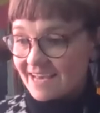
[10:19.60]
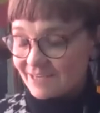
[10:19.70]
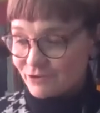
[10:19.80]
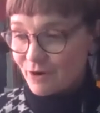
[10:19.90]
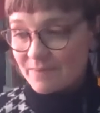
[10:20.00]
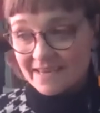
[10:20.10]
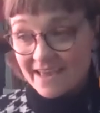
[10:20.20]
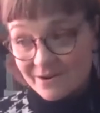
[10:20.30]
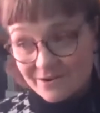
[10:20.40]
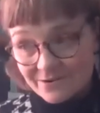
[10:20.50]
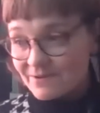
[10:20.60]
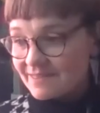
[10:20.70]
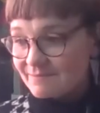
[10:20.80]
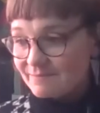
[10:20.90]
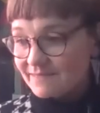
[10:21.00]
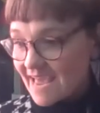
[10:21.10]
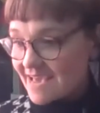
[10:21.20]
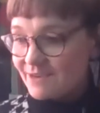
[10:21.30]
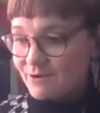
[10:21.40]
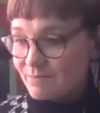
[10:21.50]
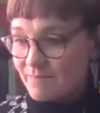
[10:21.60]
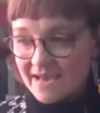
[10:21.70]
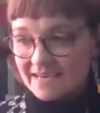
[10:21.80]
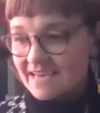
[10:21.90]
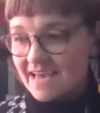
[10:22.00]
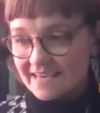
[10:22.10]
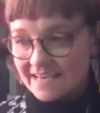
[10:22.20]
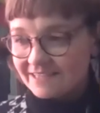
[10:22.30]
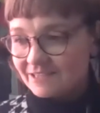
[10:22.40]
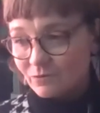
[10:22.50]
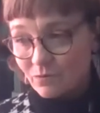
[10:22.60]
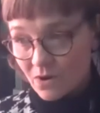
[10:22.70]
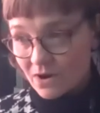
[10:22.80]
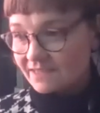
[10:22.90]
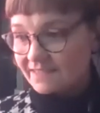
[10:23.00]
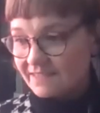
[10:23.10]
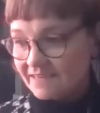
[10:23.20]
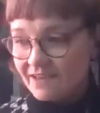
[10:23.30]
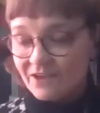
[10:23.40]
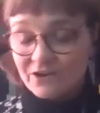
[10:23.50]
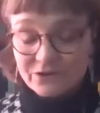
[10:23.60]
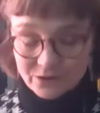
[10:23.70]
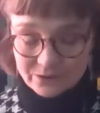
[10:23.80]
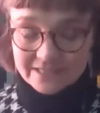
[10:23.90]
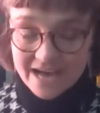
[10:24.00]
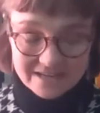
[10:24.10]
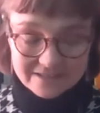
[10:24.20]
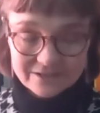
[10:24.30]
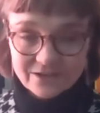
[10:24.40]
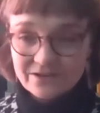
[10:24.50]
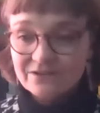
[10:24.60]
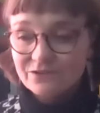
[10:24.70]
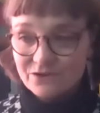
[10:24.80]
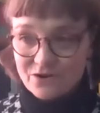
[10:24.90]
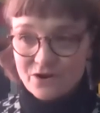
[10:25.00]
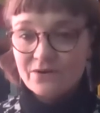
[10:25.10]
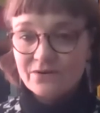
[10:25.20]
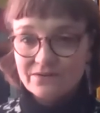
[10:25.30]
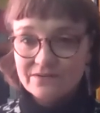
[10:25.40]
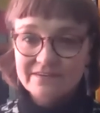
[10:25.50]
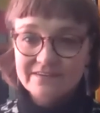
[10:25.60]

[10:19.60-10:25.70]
Entropic algorithm, take your back against what? Your task to know.